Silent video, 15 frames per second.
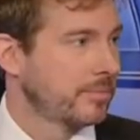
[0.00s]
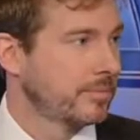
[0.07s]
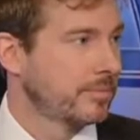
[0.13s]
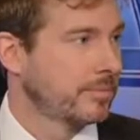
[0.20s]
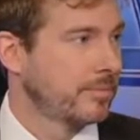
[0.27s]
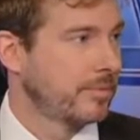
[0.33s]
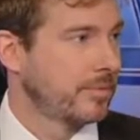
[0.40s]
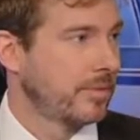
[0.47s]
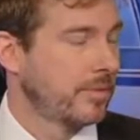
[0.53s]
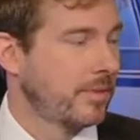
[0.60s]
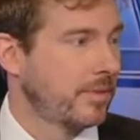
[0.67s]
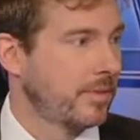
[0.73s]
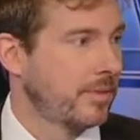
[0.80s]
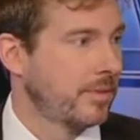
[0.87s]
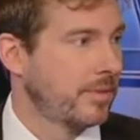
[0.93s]
forced
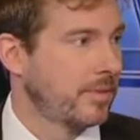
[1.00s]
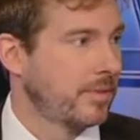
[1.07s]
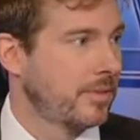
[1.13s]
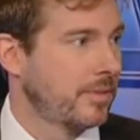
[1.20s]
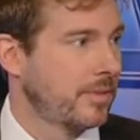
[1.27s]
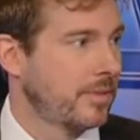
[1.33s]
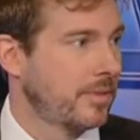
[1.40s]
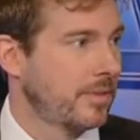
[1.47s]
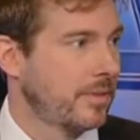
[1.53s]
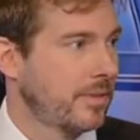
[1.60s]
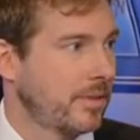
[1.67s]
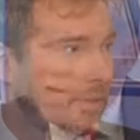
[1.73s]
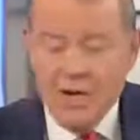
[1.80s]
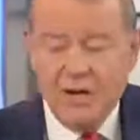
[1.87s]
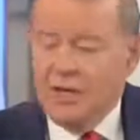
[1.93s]
conversion of
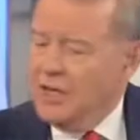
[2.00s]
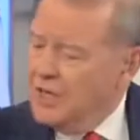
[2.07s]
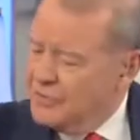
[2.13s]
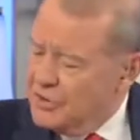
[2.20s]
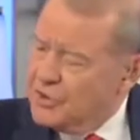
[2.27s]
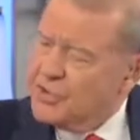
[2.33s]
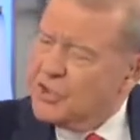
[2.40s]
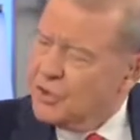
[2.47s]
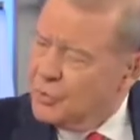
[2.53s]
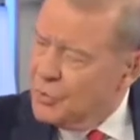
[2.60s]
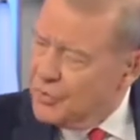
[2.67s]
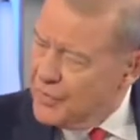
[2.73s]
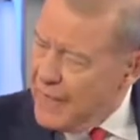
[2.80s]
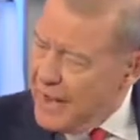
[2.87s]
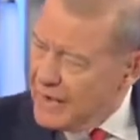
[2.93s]
technology. You don't have to deal
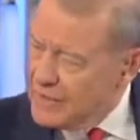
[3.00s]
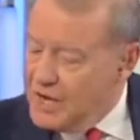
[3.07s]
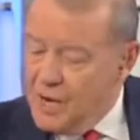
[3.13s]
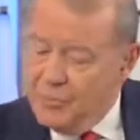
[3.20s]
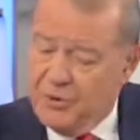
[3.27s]
with that.